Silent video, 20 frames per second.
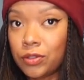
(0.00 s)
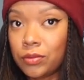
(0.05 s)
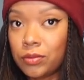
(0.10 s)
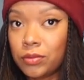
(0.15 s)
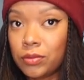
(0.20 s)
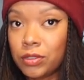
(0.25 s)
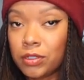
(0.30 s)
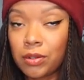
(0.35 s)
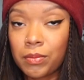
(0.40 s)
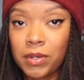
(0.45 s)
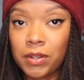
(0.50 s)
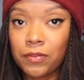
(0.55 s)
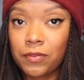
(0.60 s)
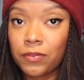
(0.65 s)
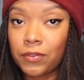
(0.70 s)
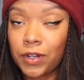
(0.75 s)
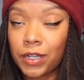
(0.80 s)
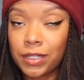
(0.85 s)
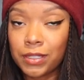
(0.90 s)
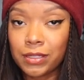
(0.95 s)
Do you know how many
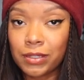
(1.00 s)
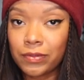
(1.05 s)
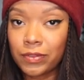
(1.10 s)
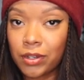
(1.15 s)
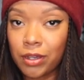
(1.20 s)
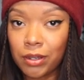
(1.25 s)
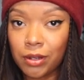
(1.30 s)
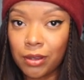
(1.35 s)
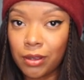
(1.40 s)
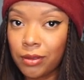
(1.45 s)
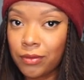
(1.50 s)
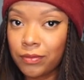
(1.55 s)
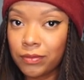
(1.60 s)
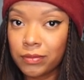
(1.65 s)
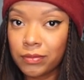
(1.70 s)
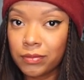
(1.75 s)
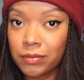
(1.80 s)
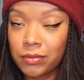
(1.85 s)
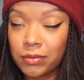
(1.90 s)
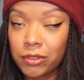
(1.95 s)
friends I've cut off?
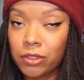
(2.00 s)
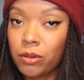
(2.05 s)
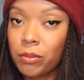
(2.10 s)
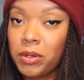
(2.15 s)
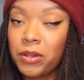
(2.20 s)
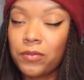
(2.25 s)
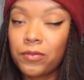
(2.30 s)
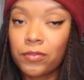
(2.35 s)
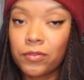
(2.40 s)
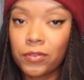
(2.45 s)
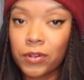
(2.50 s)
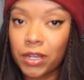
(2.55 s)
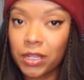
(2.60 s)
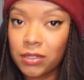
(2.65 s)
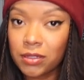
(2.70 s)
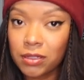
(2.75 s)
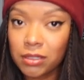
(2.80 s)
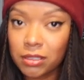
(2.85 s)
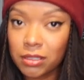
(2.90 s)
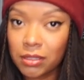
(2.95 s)
Do you know how many
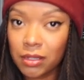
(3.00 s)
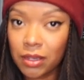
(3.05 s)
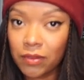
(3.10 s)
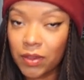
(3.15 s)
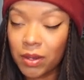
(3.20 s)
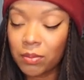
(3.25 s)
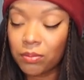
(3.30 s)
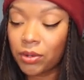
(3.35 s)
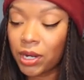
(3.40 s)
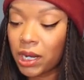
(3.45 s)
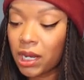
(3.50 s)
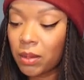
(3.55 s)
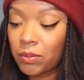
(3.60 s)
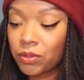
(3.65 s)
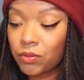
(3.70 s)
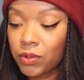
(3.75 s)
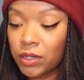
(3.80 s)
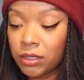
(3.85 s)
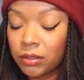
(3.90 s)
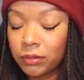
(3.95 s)
friends I've had
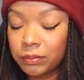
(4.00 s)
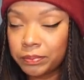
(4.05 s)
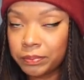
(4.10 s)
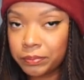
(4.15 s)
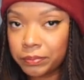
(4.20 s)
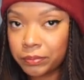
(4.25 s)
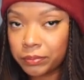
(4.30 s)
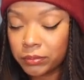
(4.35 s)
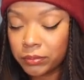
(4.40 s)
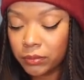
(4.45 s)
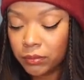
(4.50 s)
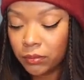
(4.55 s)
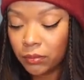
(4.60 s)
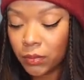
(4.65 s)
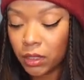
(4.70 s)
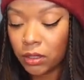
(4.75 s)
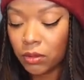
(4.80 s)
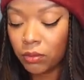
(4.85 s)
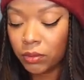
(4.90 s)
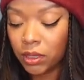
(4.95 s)
breakups with?
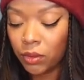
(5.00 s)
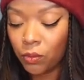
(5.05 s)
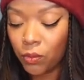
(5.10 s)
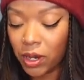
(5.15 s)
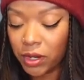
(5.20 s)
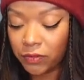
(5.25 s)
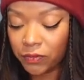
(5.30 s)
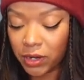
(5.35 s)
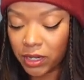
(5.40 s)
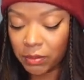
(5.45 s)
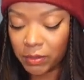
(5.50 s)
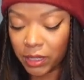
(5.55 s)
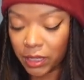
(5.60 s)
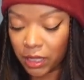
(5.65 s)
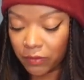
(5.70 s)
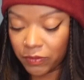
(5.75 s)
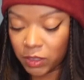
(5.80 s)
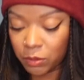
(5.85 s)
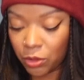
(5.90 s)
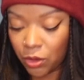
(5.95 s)
Only one friend in my
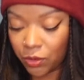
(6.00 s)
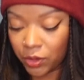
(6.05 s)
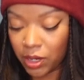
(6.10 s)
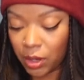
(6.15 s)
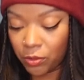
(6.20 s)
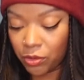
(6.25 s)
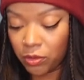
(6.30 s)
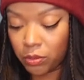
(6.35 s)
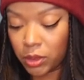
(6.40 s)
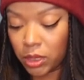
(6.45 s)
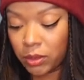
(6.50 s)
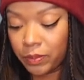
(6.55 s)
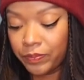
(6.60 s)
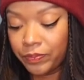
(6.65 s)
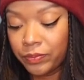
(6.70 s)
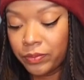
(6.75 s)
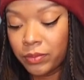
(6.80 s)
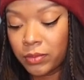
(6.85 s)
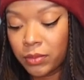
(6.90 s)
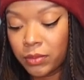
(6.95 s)
life has broken up with me.
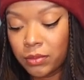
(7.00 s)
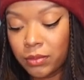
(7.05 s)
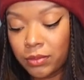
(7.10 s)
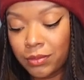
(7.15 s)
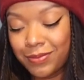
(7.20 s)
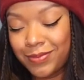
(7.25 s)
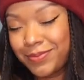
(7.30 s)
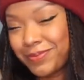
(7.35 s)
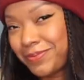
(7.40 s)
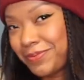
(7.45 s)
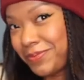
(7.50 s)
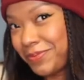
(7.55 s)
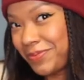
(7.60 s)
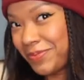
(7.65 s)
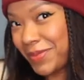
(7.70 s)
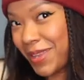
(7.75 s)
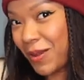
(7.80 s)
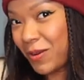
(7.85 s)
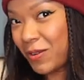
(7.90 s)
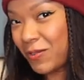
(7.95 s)

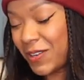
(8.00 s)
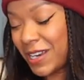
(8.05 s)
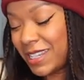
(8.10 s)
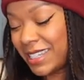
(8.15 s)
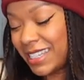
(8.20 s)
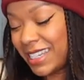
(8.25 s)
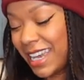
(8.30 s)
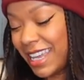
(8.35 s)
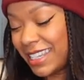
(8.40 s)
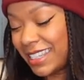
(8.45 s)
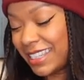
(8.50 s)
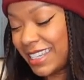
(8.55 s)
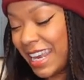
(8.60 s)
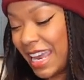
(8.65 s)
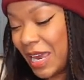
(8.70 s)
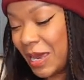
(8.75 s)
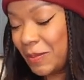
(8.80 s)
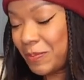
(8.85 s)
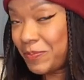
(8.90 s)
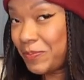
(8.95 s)
And we're friends again
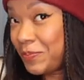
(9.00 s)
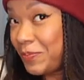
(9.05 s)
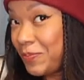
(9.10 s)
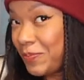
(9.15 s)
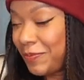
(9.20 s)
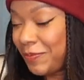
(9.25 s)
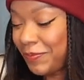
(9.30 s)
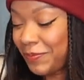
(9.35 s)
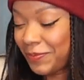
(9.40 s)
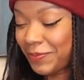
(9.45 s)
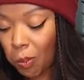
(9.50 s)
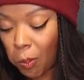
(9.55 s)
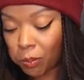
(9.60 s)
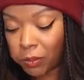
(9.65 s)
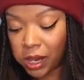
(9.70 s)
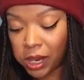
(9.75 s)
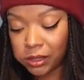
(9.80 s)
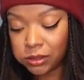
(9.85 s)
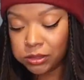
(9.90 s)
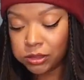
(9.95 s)
today.
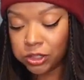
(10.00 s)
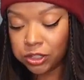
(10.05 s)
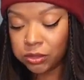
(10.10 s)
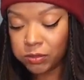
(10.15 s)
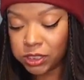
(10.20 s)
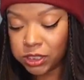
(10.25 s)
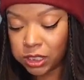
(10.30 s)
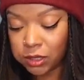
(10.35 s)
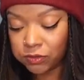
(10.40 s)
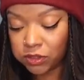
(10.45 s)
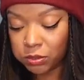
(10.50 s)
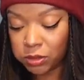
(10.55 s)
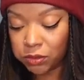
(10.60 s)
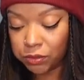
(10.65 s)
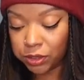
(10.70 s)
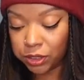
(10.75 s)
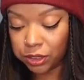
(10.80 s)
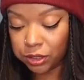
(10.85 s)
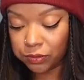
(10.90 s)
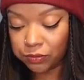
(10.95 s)
I consider myself to be a
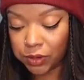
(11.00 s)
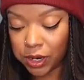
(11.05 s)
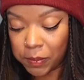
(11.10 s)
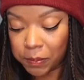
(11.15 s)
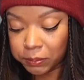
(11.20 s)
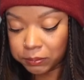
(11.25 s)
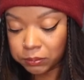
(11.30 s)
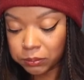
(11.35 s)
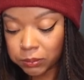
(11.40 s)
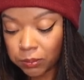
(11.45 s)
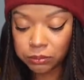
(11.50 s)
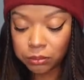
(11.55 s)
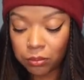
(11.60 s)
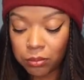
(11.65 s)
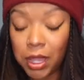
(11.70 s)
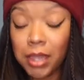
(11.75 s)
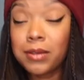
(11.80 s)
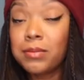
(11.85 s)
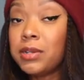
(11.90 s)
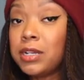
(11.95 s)
really good friend.
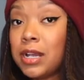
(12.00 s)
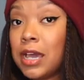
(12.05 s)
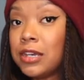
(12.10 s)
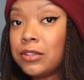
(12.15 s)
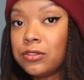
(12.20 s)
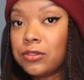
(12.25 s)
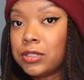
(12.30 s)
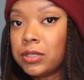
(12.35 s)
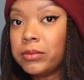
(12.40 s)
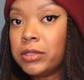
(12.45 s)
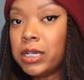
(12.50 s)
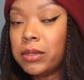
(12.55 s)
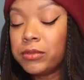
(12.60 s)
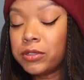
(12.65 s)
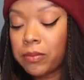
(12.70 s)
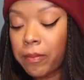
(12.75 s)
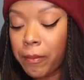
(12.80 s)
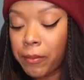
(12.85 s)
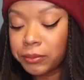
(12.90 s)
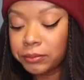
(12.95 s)
I can be an asshole sometimes.